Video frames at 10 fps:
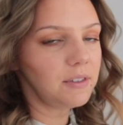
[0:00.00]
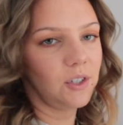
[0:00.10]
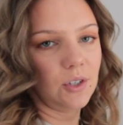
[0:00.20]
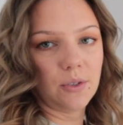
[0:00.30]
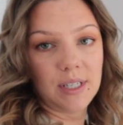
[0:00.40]
to
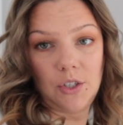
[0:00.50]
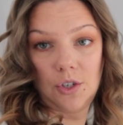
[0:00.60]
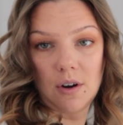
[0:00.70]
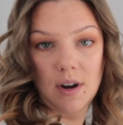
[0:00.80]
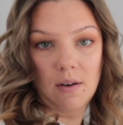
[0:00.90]
do is
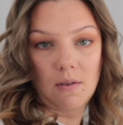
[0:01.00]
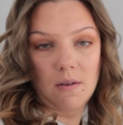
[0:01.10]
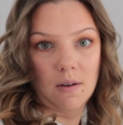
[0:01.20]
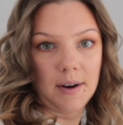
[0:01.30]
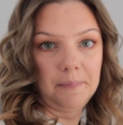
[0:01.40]
turn it
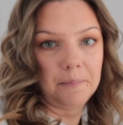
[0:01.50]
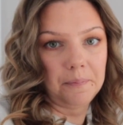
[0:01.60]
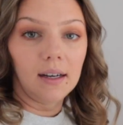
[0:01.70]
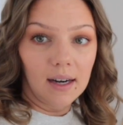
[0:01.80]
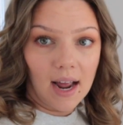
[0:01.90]
on.
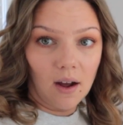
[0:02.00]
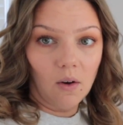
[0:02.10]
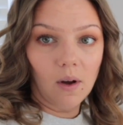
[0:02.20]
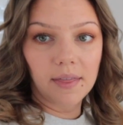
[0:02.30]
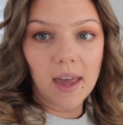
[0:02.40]

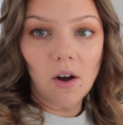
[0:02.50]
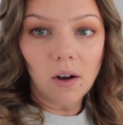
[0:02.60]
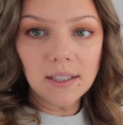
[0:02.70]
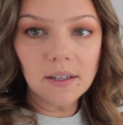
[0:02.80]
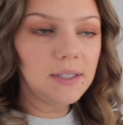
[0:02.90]
Now, they also